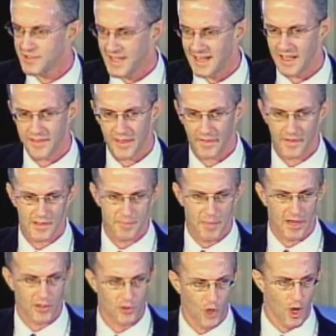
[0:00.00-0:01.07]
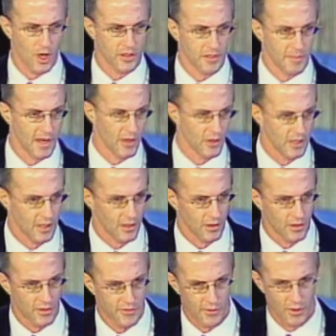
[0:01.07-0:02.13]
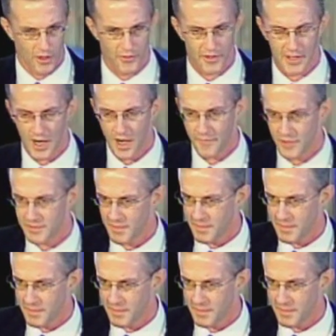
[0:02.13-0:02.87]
anything that's being talked about here throughout the conference.